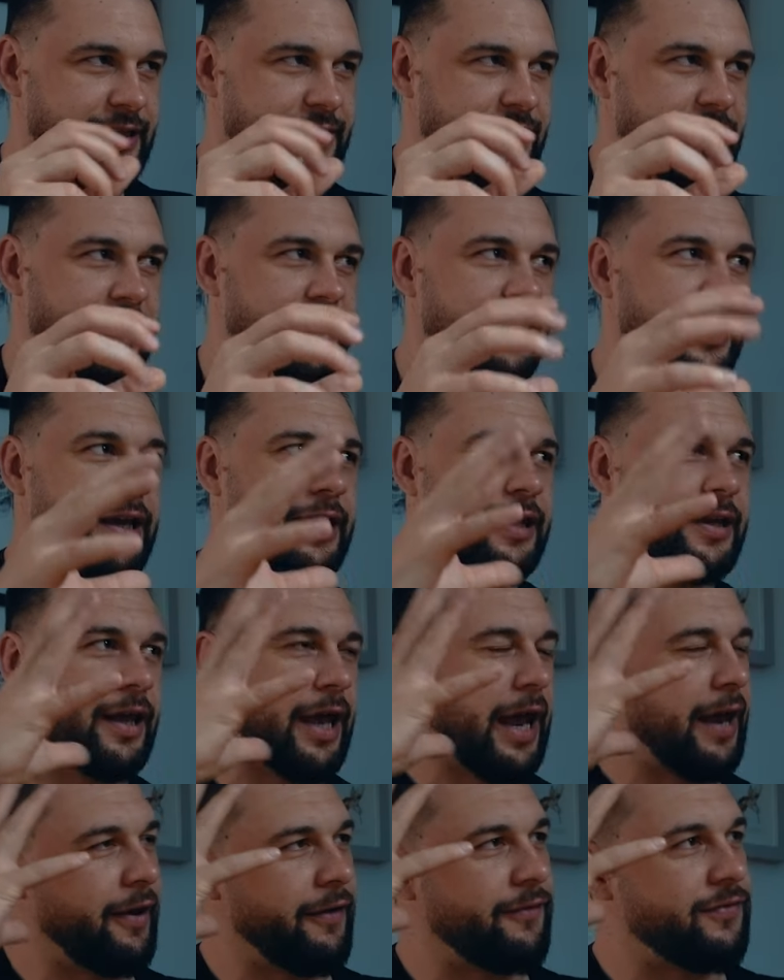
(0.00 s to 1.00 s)
And then like I
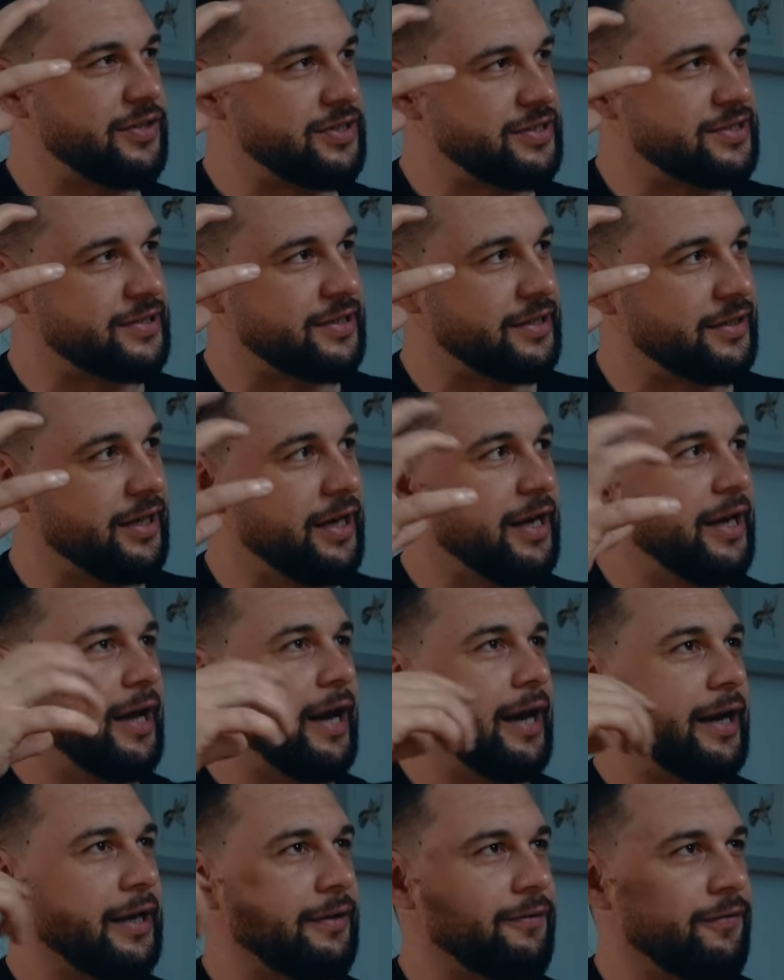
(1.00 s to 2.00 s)
have the scene,
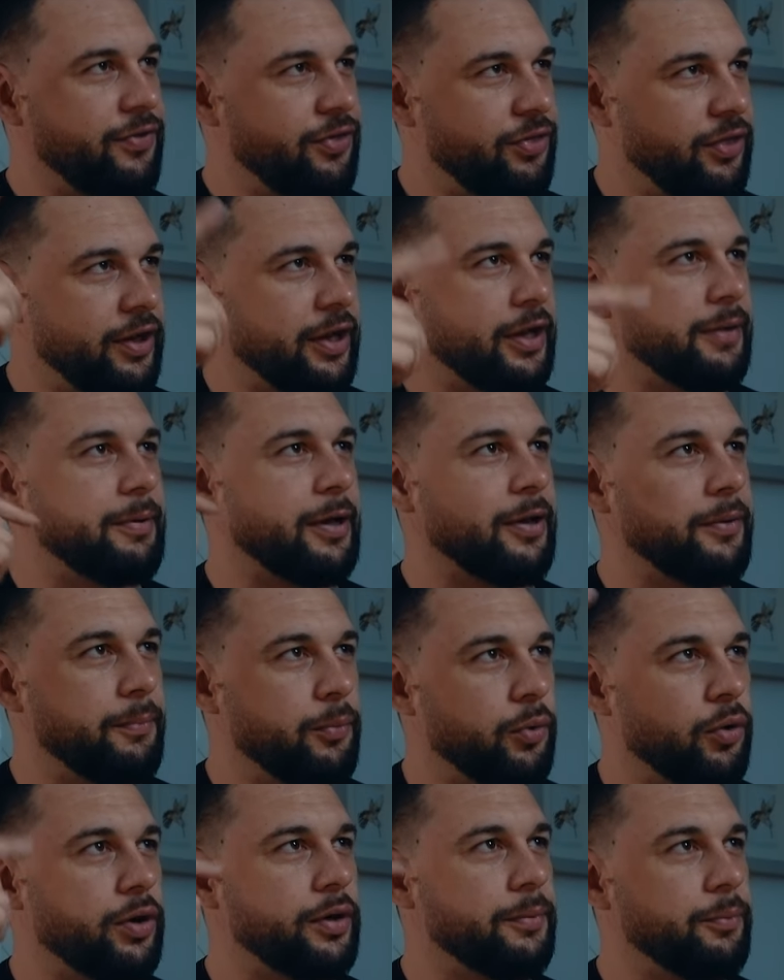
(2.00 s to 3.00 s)
I kind of think about it
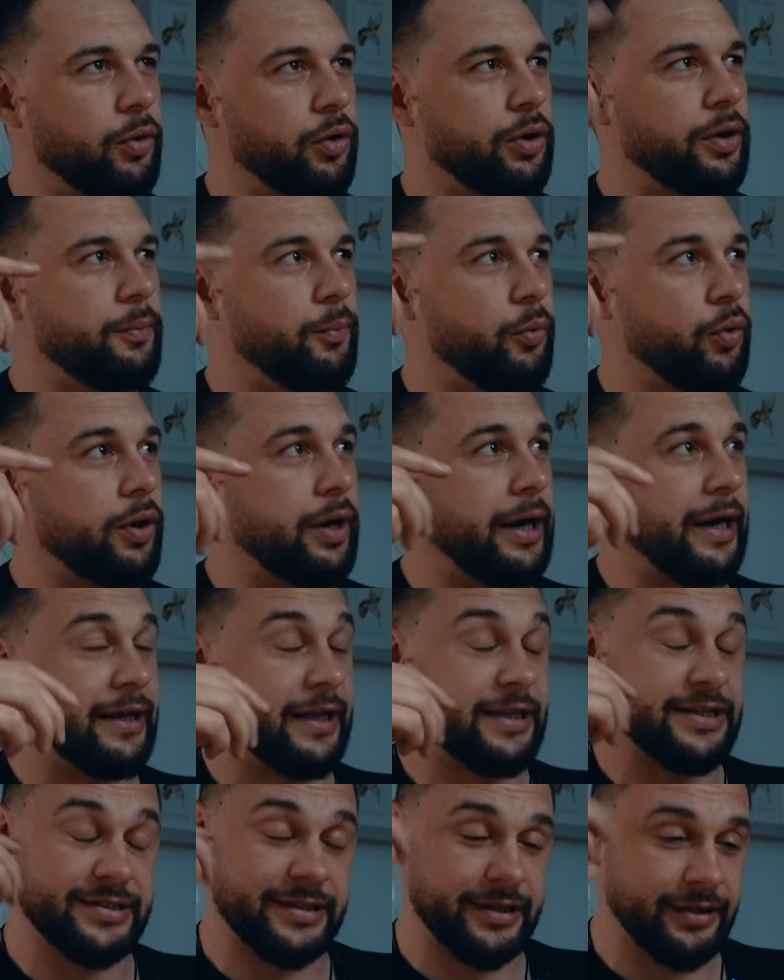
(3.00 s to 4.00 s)
more and more and more,
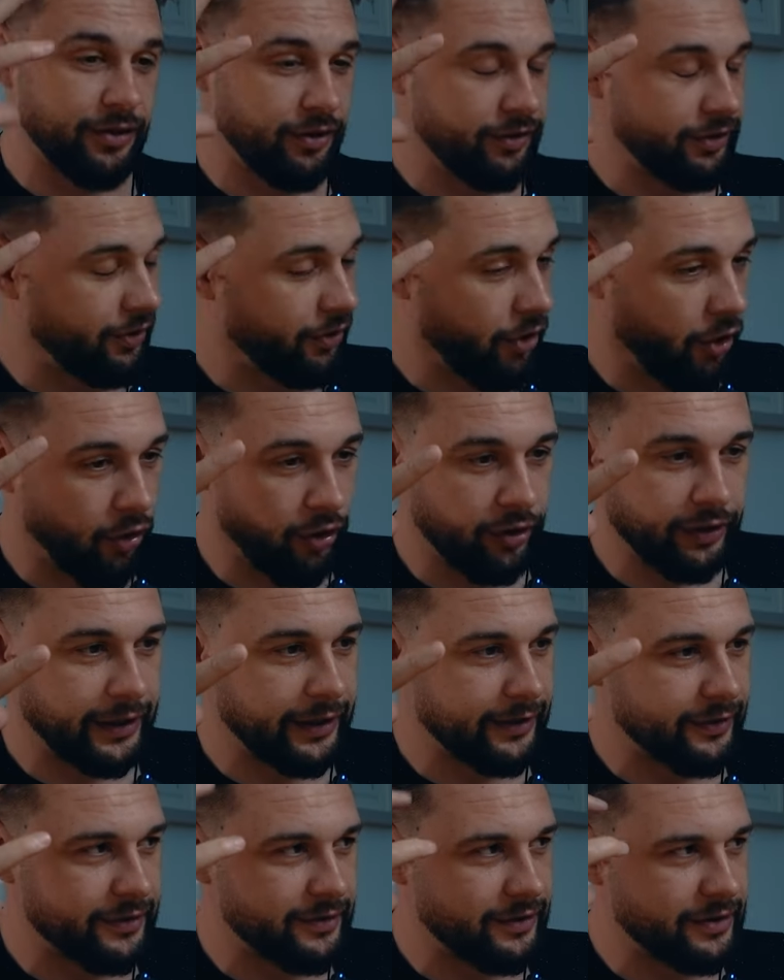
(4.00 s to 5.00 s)
and I see the whole
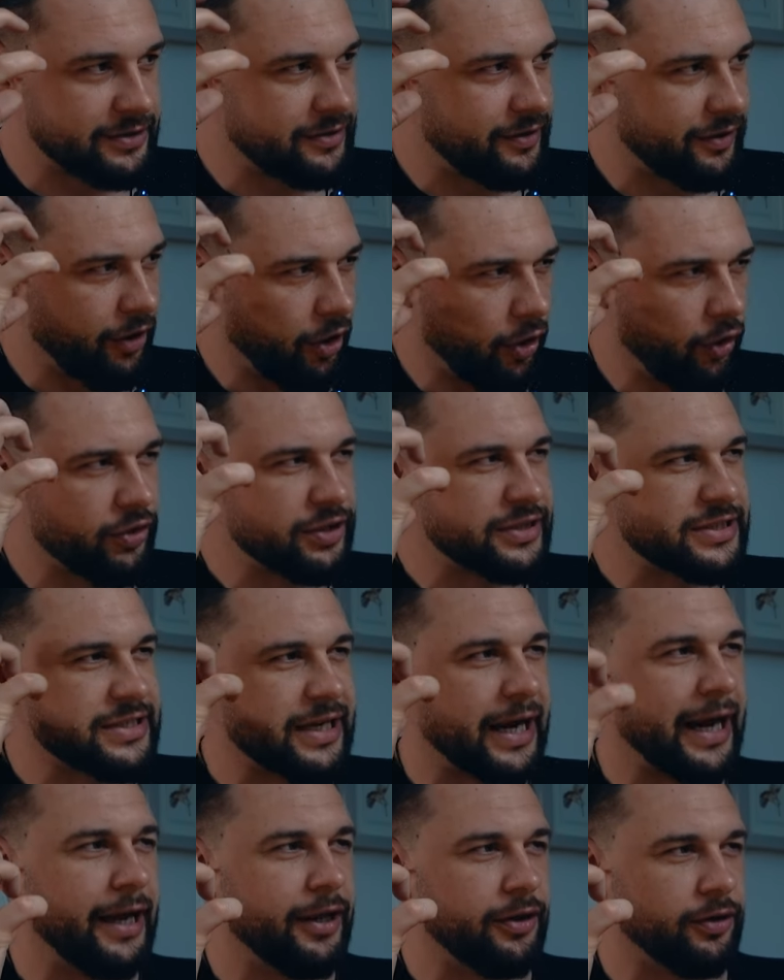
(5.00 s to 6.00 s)
like the, the, the whole
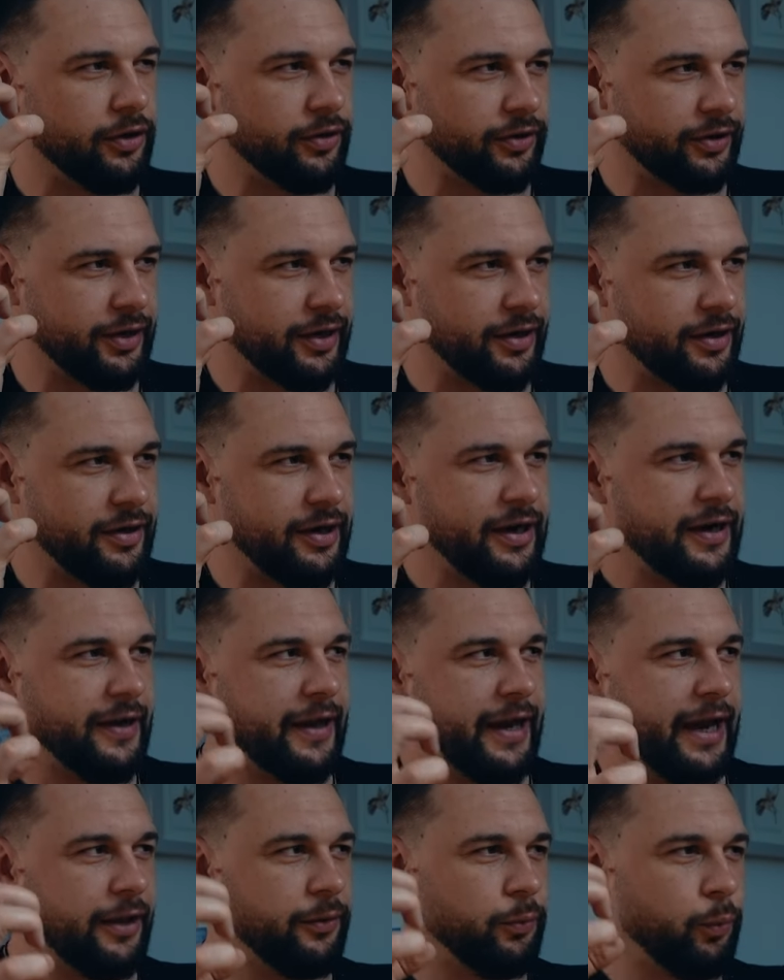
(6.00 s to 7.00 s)
dialogue there
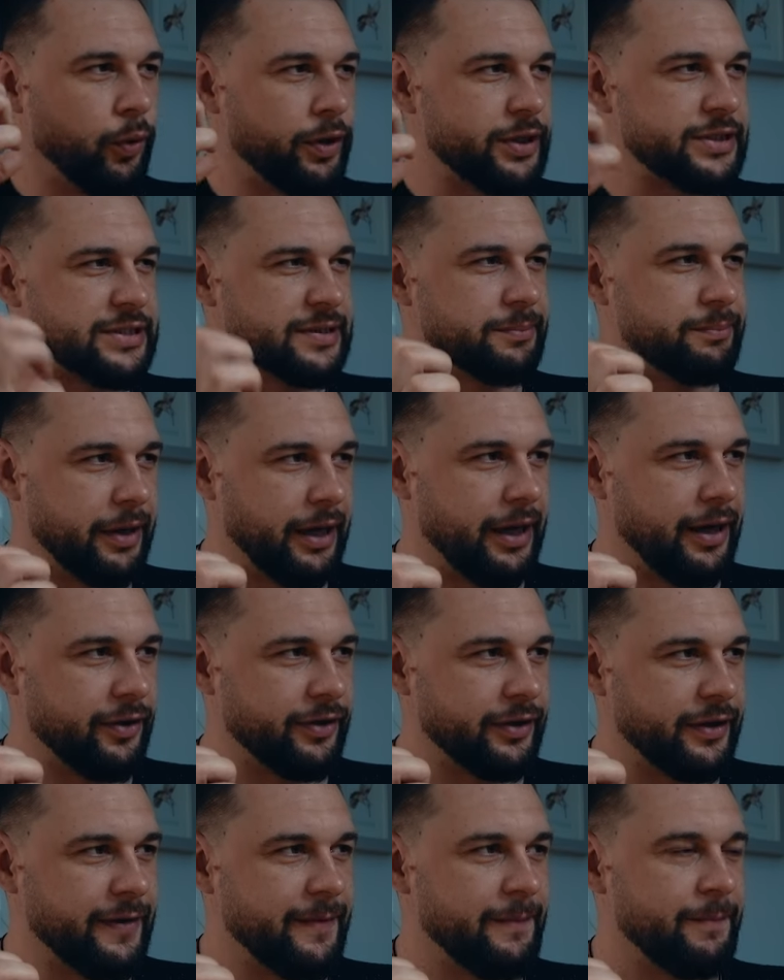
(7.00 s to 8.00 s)
and what it's
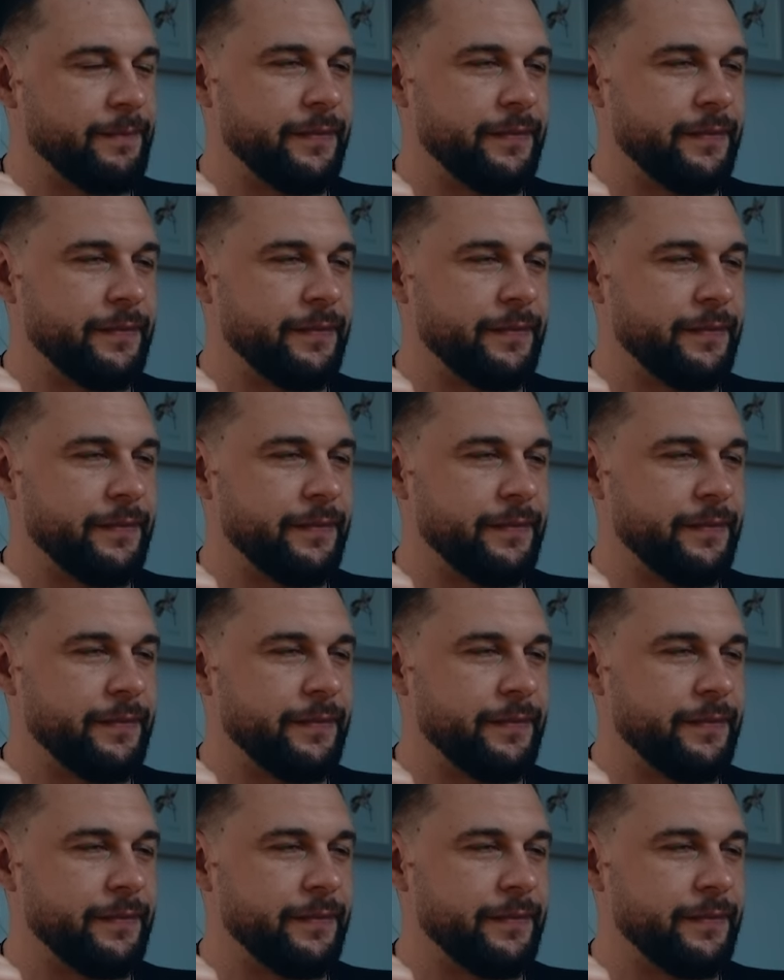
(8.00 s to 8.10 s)
about.